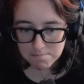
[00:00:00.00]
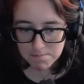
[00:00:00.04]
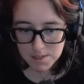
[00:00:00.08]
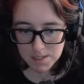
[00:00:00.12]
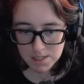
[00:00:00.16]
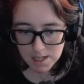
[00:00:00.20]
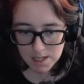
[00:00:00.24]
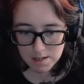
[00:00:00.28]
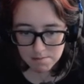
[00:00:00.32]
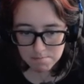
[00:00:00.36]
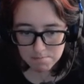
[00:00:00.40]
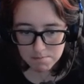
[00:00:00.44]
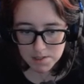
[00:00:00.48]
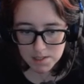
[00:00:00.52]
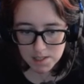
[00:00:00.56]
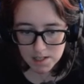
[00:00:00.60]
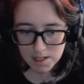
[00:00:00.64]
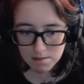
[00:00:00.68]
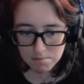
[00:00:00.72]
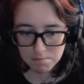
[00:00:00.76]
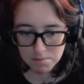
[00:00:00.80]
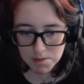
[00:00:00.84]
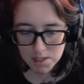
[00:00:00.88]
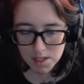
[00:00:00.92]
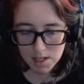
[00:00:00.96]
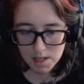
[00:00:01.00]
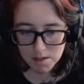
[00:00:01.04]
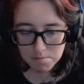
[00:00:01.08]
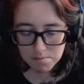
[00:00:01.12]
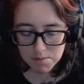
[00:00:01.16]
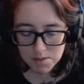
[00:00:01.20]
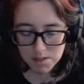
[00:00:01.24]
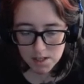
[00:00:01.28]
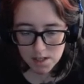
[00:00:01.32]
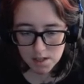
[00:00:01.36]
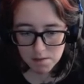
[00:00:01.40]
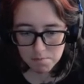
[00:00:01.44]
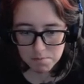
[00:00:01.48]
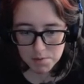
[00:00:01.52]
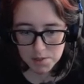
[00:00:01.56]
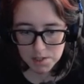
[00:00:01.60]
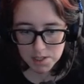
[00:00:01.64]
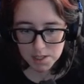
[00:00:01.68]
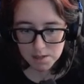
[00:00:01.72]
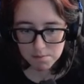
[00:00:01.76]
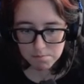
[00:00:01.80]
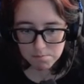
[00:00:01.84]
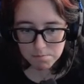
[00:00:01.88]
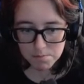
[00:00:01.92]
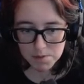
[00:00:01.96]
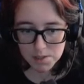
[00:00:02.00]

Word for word: stop, stop, stop, stop, stop,